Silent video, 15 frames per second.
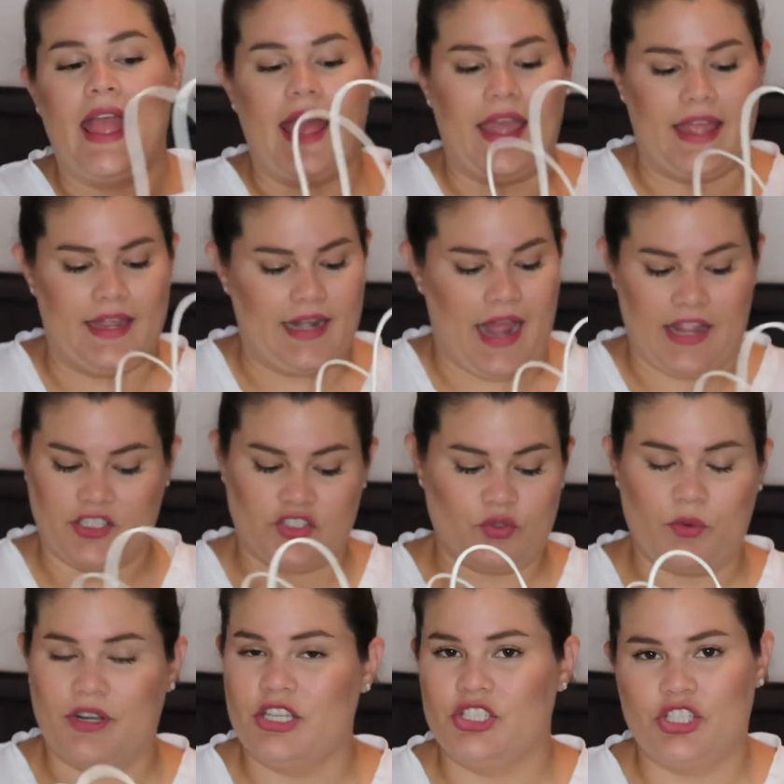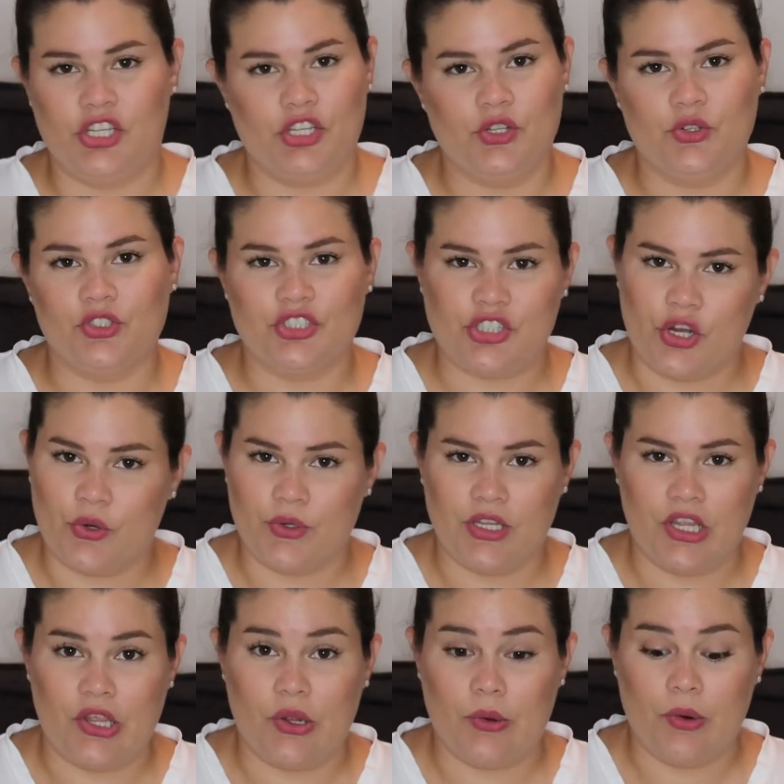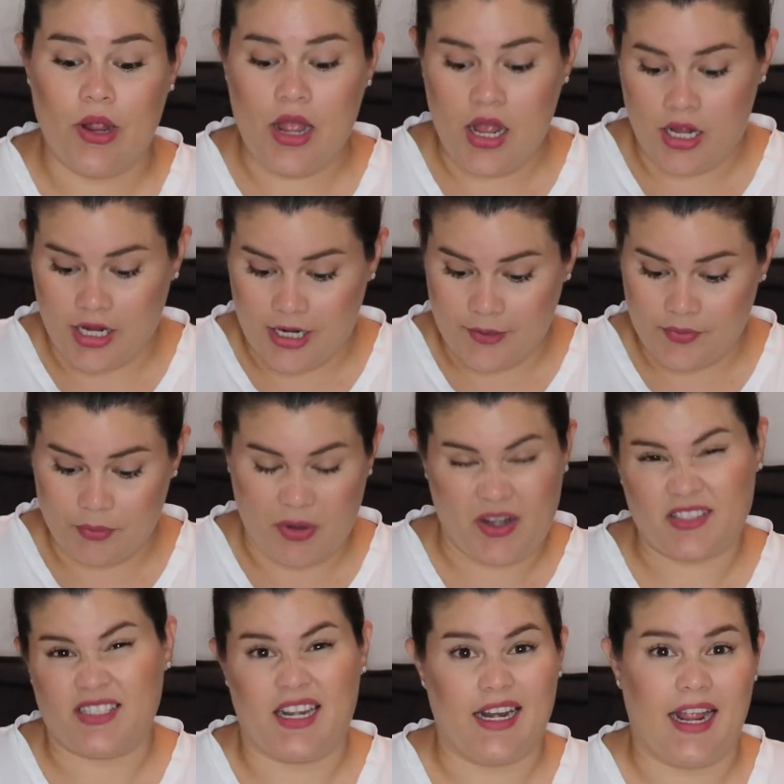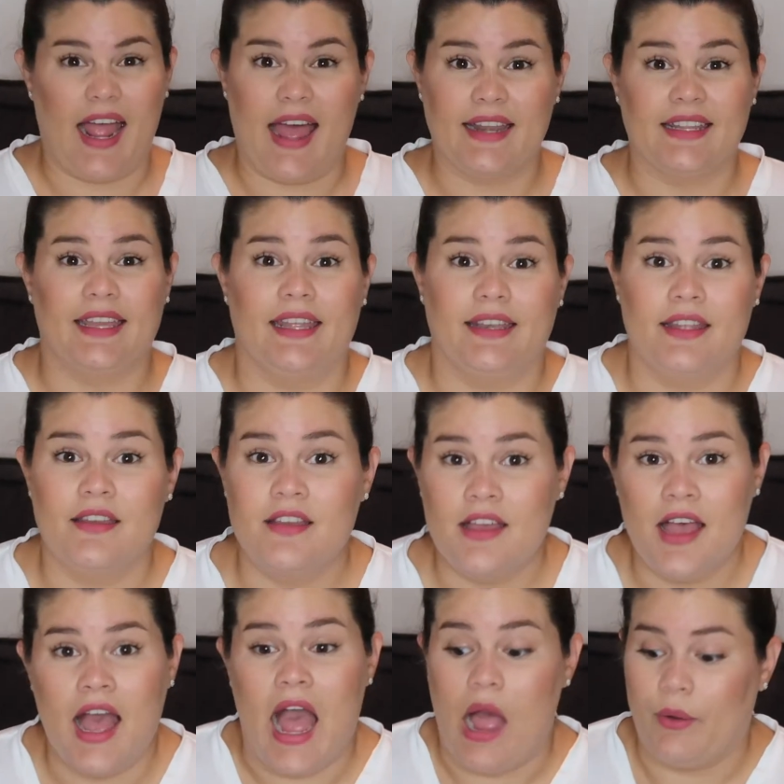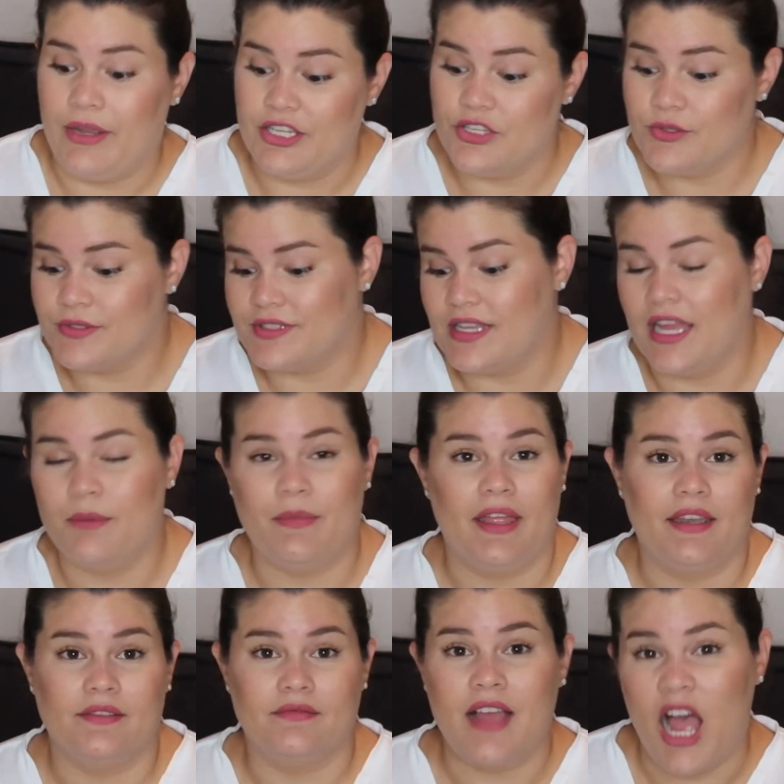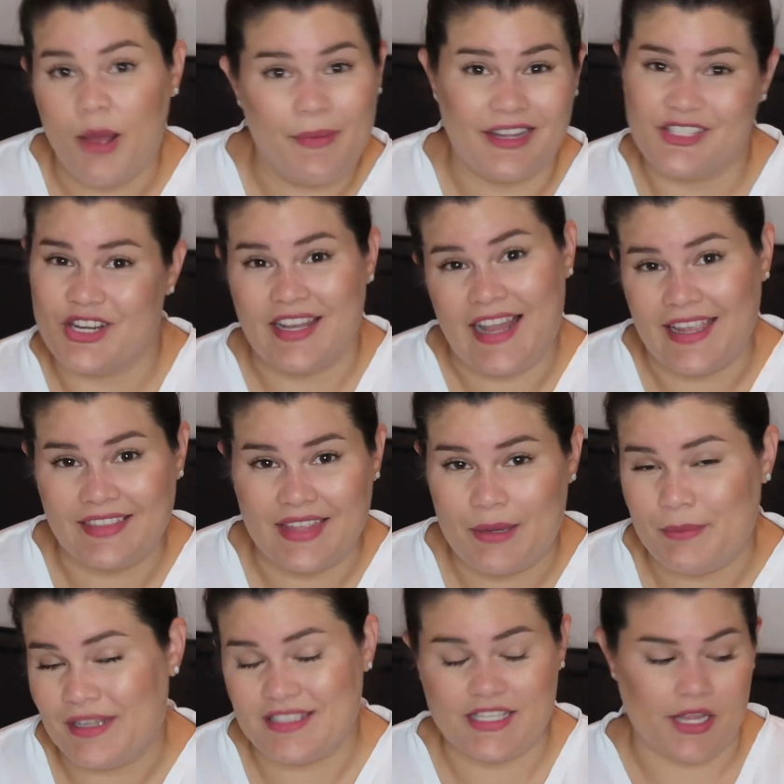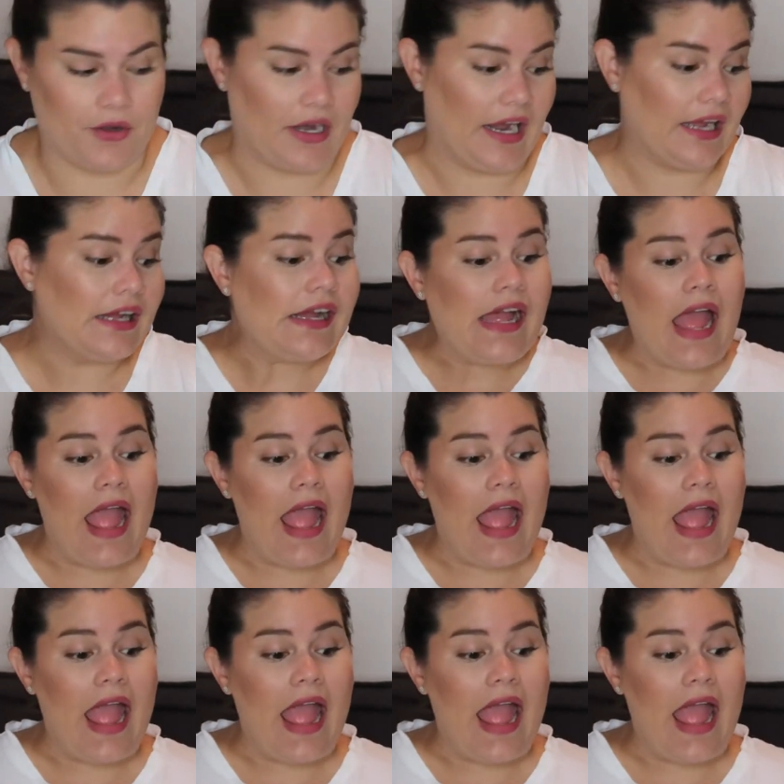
And I just wanted to show you uh, the products that I got and how I use them and how much I like them, etc.